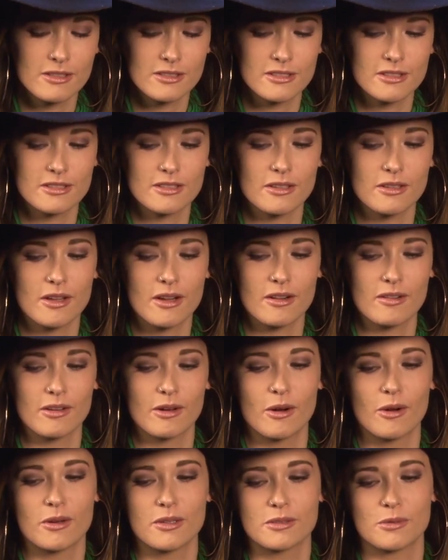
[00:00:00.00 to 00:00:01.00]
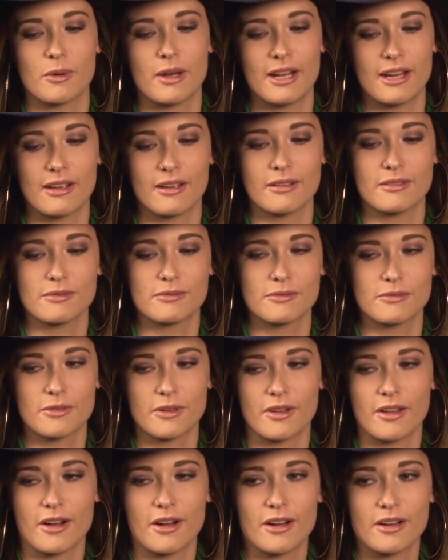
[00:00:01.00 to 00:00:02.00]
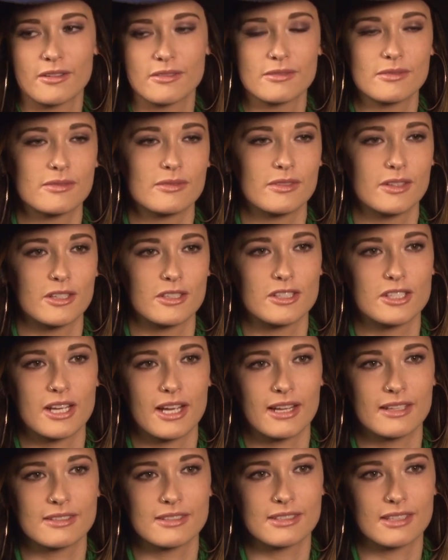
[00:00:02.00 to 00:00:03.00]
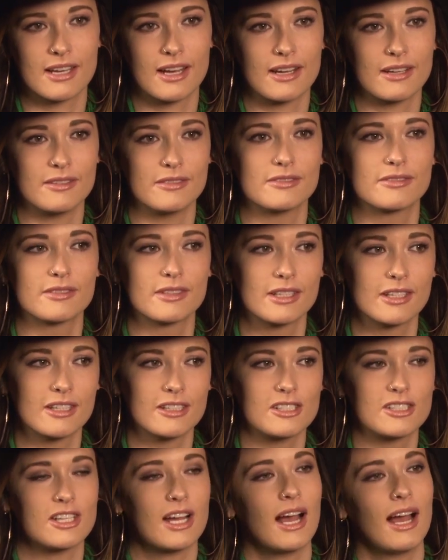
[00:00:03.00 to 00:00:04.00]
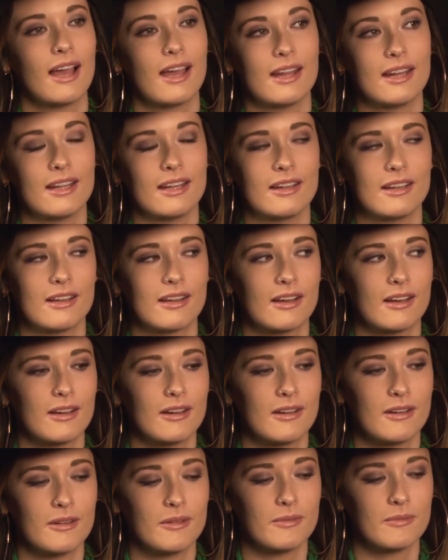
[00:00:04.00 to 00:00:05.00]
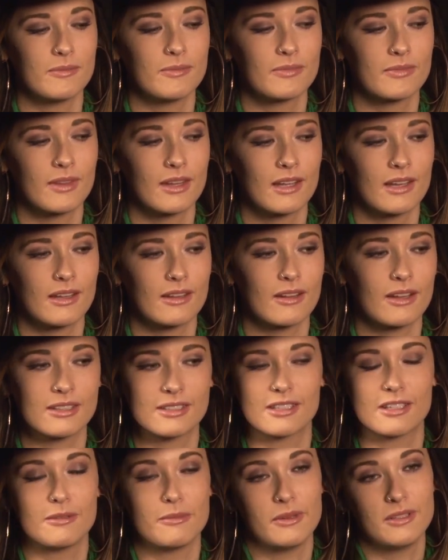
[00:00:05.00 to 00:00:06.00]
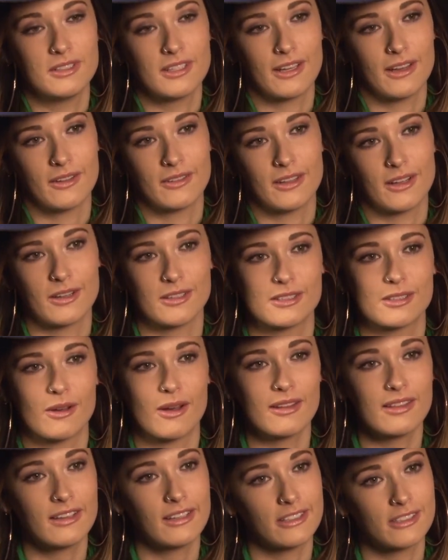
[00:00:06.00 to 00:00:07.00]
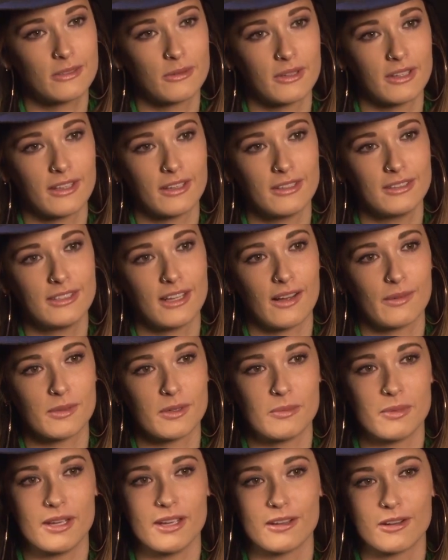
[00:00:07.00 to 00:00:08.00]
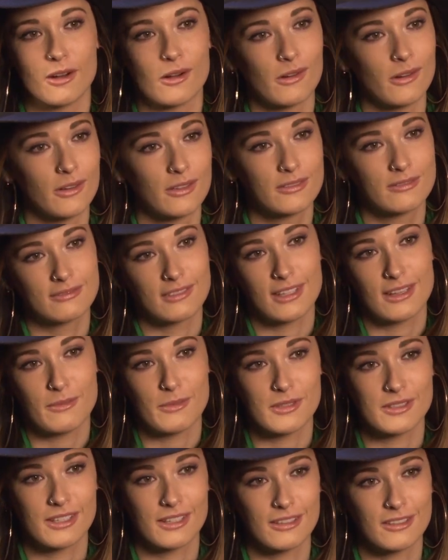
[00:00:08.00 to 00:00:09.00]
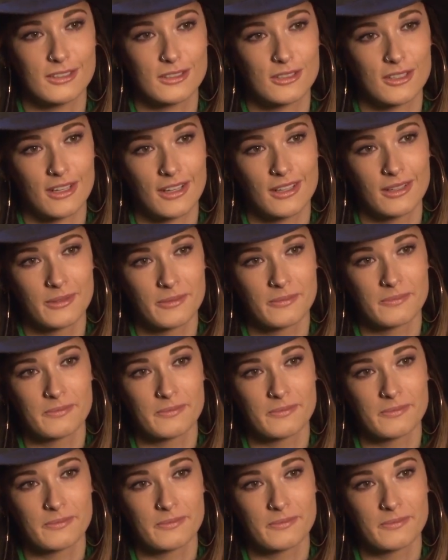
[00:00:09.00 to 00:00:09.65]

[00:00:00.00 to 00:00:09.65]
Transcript: there's just a lot of the girls waiting for their chance to kind of shine, and lots of good music out there. So I think it's a really good time to be a girl in the music industry.